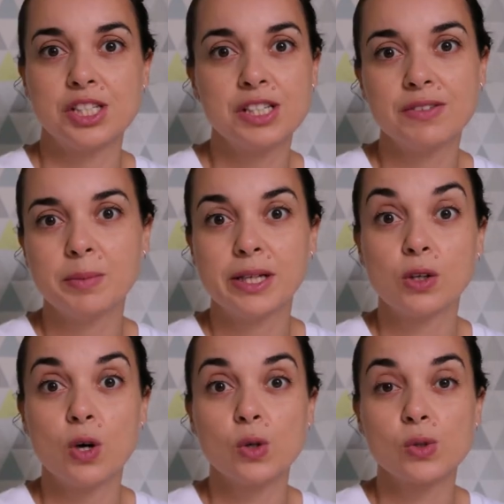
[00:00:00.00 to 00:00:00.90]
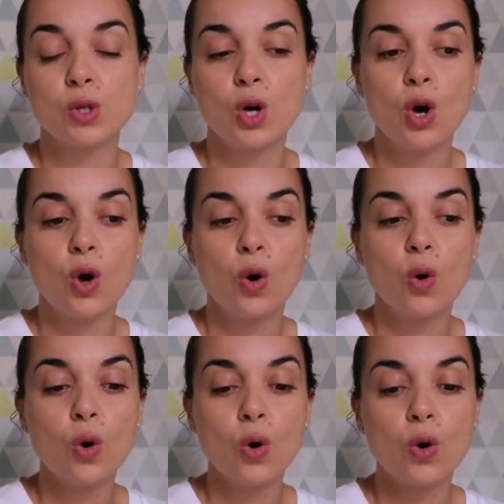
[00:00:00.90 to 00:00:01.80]
achieving my goals,
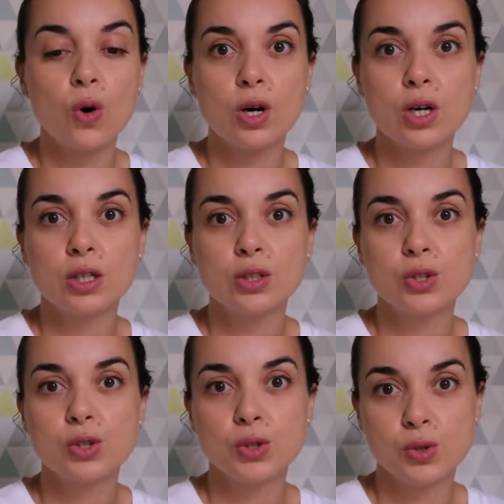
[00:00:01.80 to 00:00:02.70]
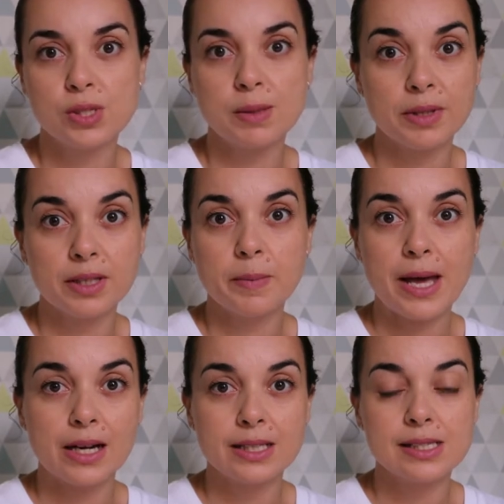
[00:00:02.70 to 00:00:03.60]
or to do something
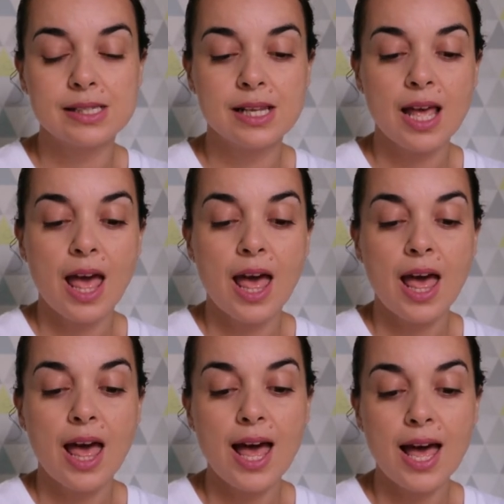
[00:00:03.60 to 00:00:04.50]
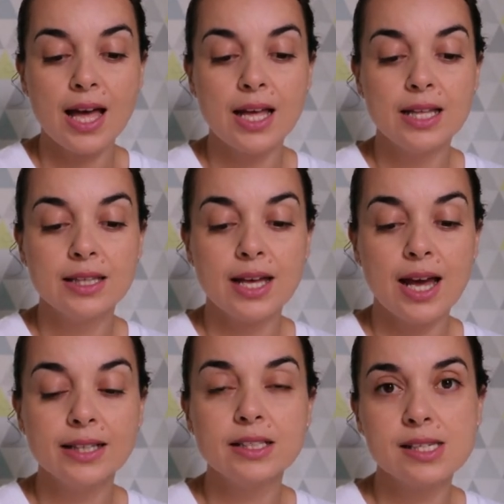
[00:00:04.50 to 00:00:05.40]
about it. And
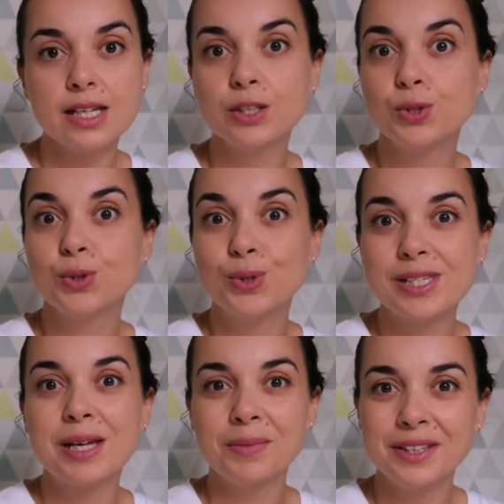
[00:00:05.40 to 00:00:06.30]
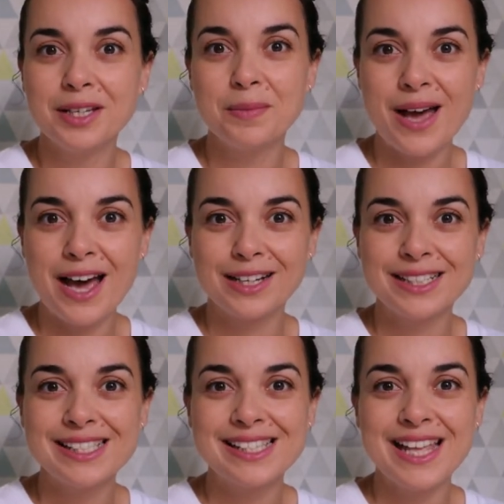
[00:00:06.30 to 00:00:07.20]
I decided to do something about
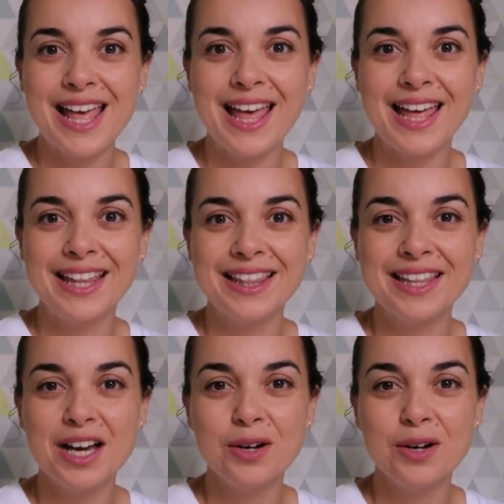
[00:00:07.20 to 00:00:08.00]
it, and